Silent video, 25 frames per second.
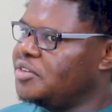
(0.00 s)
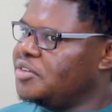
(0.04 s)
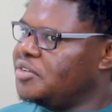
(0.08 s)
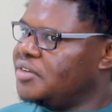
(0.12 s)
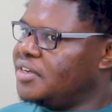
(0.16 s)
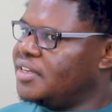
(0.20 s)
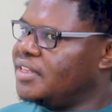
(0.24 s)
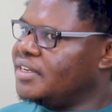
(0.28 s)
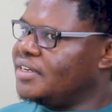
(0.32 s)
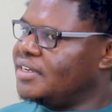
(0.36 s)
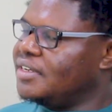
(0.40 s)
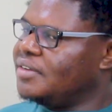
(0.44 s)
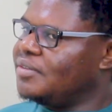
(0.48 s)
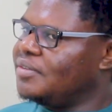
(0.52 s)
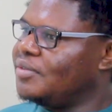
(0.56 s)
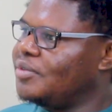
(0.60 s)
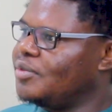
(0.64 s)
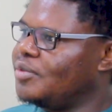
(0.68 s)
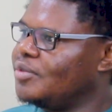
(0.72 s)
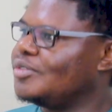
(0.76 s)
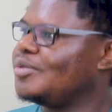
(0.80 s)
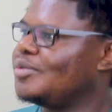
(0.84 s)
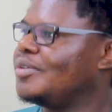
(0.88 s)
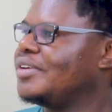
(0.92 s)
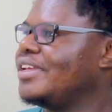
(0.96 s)
to another dev
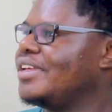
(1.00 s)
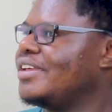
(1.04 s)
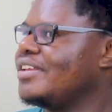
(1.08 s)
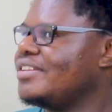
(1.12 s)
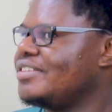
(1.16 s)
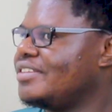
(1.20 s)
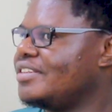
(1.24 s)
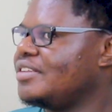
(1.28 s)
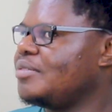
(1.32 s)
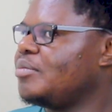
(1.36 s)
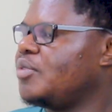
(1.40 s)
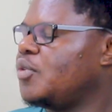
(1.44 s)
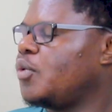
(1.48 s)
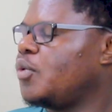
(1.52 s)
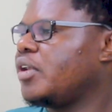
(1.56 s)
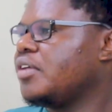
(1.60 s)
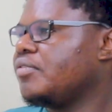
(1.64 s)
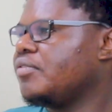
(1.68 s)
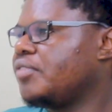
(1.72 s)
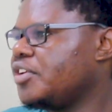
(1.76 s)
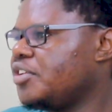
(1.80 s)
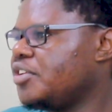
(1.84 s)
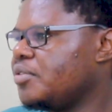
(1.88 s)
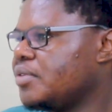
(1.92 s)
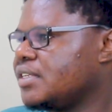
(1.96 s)
who's working in Zim but working
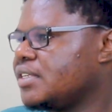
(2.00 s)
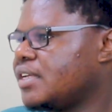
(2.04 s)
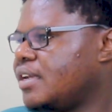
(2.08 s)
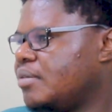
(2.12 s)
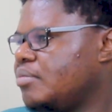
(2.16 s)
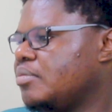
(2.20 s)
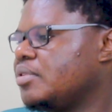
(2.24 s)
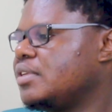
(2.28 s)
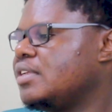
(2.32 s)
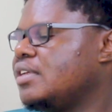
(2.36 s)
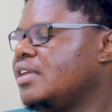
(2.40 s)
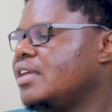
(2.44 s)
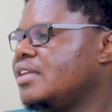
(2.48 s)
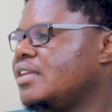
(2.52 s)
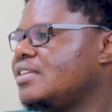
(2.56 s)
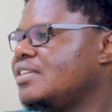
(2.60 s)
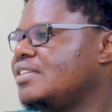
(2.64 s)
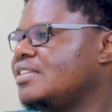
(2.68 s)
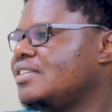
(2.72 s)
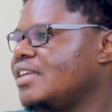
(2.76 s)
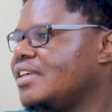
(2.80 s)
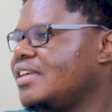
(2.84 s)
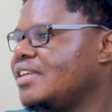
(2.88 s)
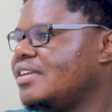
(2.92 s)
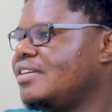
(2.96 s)
for a US company, and he
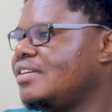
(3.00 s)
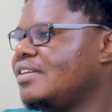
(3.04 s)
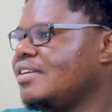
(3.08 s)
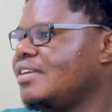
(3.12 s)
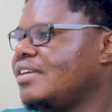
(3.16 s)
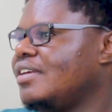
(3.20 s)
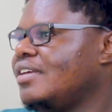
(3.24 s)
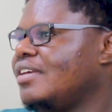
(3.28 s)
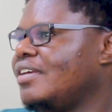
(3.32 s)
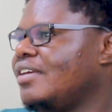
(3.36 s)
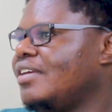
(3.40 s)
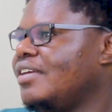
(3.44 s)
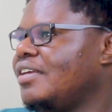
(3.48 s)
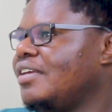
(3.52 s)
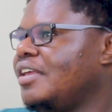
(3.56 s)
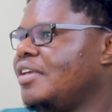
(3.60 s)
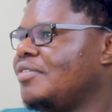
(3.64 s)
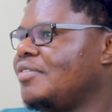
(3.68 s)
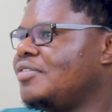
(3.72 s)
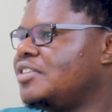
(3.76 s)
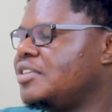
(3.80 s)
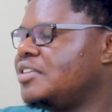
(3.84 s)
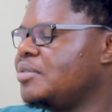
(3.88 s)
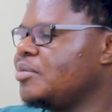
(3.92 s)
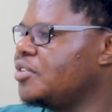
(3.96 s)
said
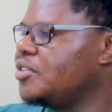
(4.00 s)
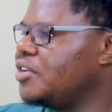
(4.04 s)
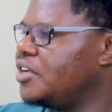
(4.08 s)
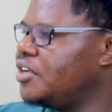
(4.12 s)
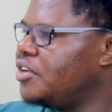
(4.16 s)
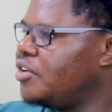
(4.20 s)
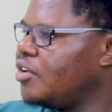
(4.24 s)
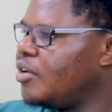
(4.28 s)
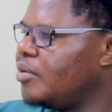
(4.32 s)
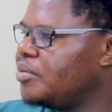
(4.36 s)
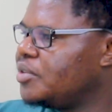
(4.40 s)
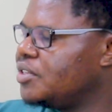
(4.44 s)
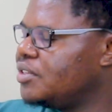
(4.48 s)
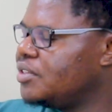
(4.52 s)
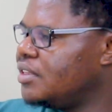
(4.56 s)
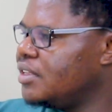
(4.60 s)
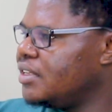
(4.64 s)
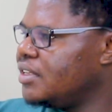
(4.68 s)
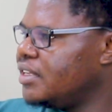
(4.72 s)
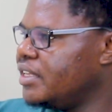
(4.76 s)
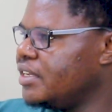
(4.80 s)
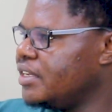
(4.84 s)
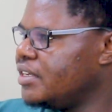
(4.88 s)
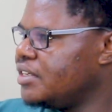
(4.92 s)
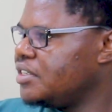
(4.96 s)
if Zim could adopt
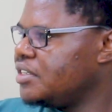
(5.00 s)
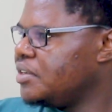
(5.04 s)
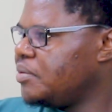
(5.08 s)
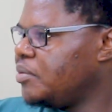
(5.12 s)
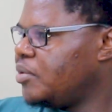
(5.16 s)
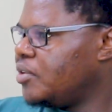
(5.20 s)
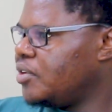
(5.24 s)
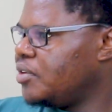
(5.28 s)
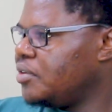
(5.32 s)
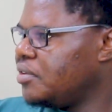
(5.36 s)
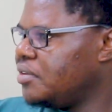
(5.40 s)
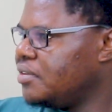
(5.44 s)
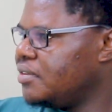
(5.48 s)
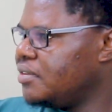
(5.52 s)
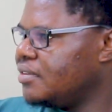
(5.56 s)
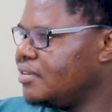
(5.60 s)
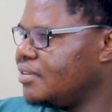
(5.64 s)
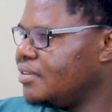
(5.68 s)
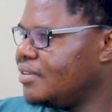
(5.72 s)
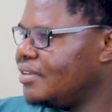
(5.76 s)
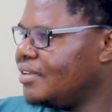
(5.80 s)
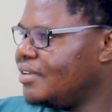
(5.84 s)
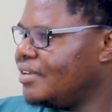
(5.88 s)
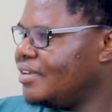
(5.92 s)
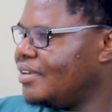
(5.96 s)
the India model,
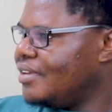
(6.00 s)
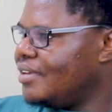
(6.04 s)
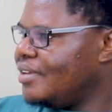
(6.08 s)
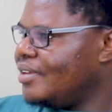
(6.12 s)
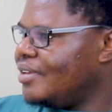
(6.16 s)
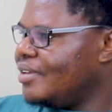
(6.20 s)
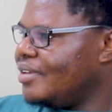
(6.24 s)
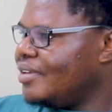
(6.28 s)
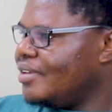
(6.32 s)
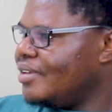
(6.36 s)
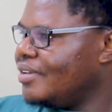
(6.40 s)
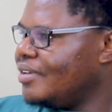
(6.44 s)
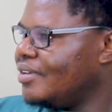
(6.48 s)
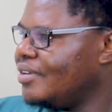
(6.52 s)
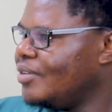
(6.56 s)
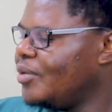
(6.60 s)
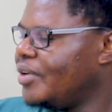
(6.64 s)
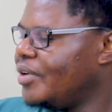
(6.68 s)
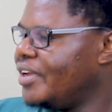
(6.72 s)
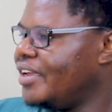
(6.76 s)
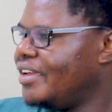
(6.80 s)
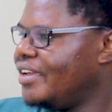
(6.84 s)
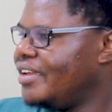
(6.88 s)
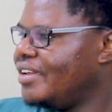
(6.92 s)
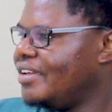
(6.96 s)

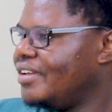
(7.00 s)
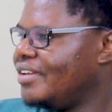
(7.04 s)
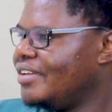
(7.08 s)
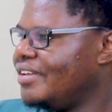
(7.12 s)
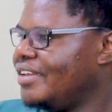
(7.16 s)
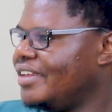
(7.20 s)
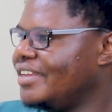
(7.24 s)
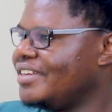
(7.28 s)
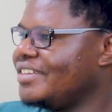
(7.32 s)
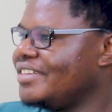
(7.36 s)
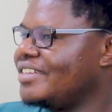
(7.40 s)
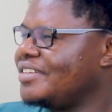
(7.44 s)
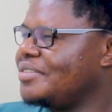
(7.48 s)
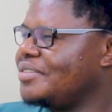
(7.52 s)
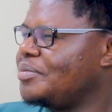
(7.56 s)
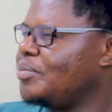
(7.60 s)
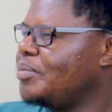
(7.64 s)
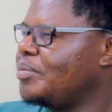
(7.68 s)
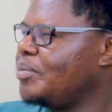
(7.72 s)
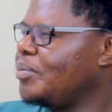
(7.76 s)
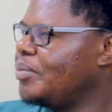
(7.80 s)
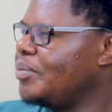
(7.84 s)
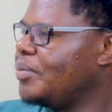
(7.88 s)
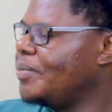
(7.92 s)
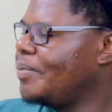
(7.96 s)
where India's
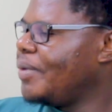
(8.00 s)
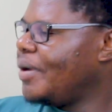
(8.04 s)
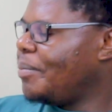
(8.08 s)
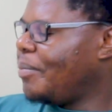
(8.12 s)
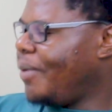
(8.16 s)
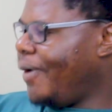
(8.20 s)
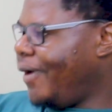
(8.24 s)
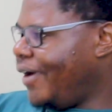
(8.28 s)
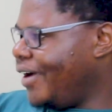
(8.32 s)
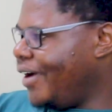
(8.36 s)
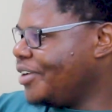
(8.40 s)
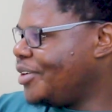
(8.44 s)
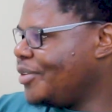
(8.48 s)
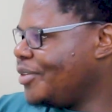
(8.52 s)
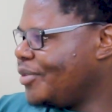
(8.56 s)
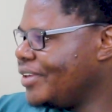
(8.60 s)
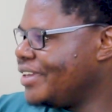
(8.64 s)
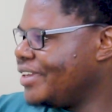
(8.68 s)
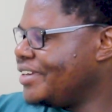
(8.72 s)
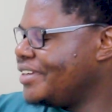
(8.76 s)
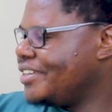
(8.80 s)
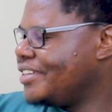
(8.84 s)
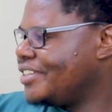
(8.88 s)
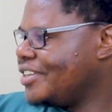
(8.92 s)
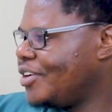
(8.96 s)
a part of
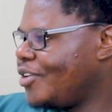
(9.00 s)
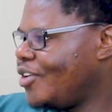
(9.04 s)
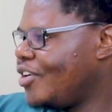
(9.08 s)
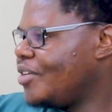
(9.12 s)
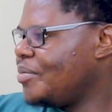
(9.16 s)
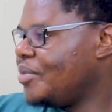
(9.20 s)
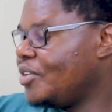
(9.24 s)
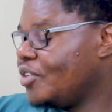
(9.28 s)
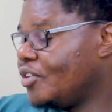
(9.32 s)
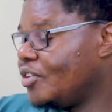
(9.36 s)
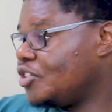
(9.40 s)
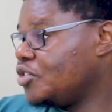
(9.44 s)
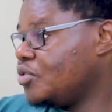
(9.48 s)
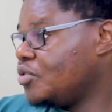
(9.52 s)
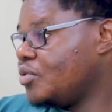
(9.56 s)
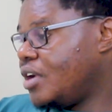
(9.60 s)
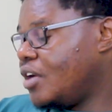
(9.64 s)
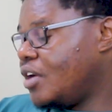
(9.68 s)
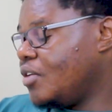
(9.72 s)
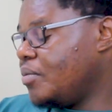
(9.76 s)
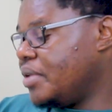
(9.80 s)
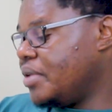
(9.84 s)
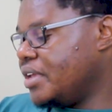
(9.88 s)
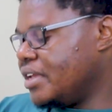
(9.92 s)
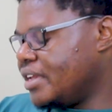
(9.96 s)
India's economy, not sure
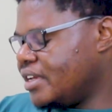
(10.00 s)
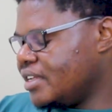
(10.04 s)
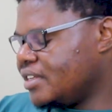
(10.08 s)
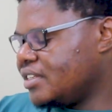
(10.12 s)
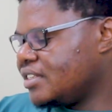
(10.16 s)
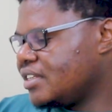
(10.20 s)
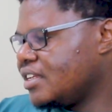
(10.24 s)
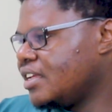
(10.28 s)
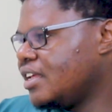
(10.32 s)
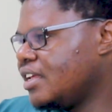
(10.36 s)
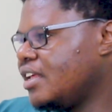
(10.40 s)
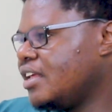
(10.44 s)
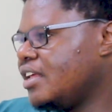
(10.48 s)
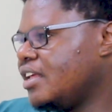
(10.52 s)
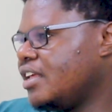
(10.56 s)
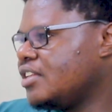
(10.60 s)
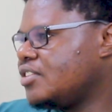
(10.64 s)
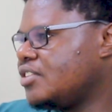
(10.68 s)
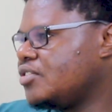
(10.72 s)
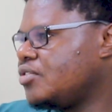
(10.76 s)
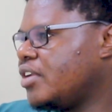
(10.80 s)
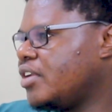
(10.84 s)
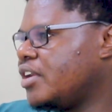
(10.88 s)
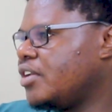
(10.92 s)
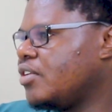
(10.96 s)
how big it
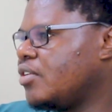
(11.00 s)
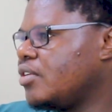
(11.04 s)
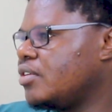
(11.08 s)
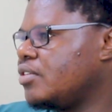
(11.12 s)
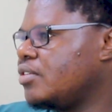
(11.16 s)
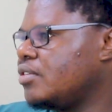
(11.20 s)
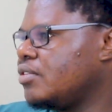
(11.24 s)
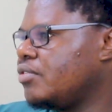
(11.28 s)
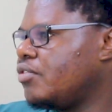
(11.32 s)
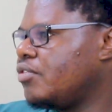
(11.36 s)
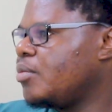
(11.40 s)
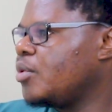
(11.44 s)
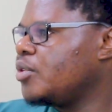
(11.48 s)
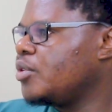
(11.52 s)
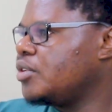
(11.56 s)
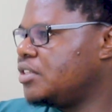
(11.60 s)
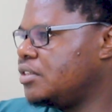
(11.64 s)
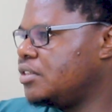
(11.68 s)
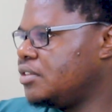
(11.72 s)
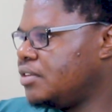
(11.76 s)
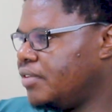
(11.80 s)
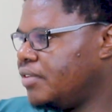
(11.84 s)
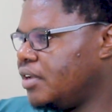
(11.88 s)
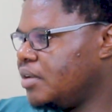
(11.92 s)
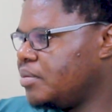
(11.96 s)
is run on
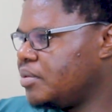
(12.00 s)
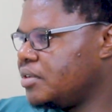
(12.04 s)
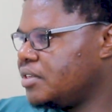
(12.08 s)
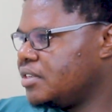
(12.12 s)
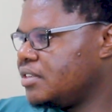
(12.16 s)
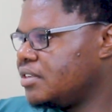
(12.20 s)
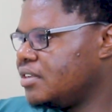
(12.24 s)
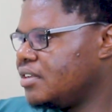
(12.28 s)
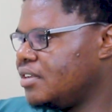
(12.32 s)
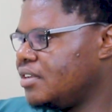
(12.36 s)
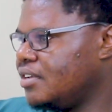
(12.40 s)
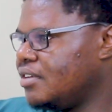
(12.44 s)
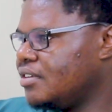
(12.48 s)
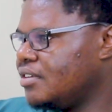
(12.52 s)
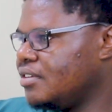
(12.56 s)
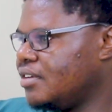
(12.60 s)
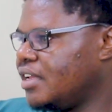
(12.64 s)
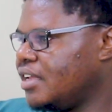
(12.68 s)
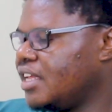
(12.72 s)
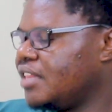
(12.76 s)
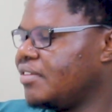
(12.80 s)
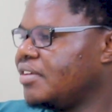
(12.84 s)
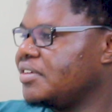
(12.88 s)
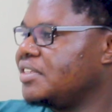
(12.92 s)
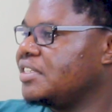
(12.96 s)
remote developers.
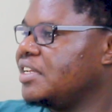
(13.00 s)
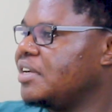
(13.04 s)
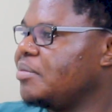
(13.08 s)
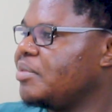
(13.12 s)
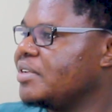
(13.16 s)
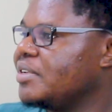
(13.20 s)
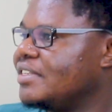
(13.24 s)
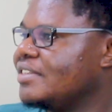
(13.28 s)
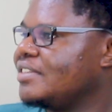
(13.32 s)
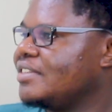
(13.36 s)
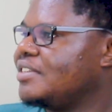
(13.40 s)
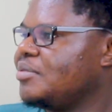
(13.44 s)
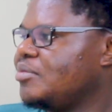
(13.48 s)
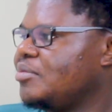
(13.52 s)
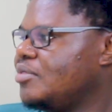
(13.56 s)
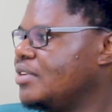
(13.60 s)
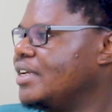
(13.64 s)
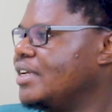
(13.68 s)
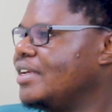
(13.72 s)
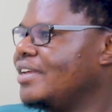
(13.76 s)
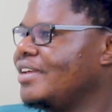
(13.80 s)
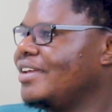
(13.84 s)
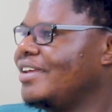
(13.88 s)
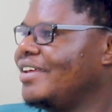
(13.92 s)
Like they set up a system where